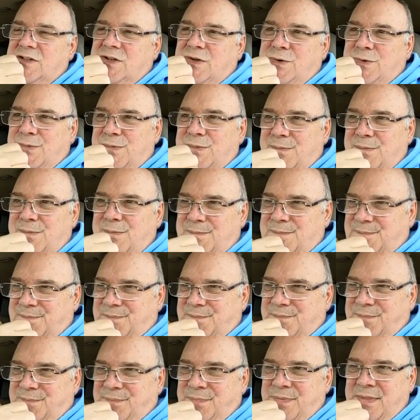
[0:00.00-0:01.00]
So
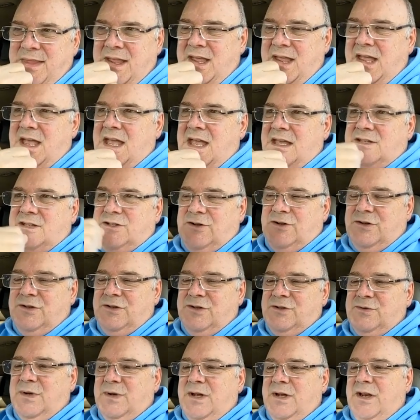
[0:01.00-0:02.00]
as
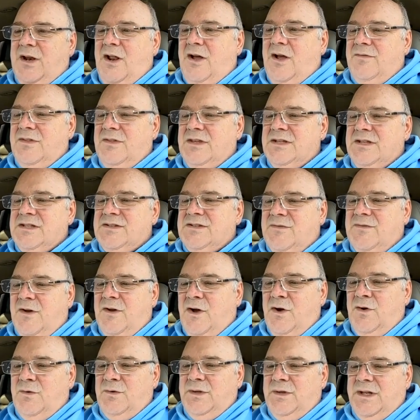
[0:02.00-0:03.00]
soon as we get off this
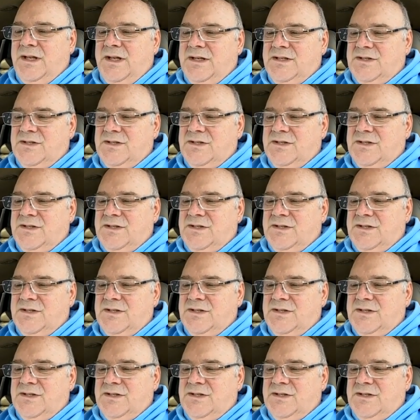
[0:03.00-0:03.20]
phone,